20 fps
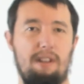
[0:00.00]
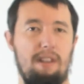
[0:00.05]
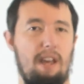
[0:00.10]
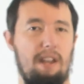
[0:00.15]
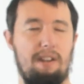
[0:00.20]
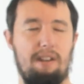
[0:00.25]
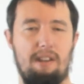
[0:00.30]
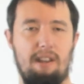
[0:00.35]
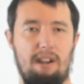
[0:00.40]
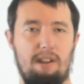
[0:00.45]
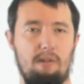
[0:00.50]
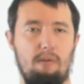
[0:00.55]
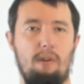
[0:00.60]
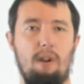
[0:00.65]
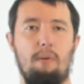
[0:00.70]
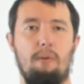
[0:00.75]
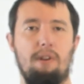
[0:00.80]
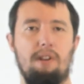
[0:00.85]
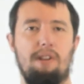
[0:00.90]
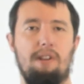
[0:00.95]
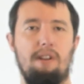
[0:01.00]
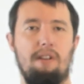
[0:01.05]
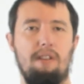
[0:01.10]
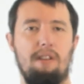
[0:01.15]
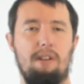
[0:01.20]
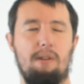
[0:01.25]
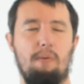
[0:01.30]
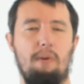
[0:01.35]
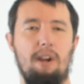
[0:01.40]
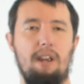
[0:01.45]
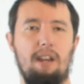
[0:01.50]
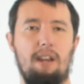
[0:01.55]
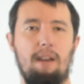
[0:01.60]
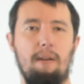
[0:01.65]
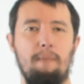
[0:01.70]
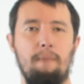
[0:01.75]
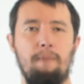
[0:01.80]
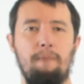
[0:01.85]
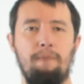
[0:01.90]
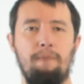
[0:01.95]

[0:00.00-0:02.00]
That's all I want to do this week.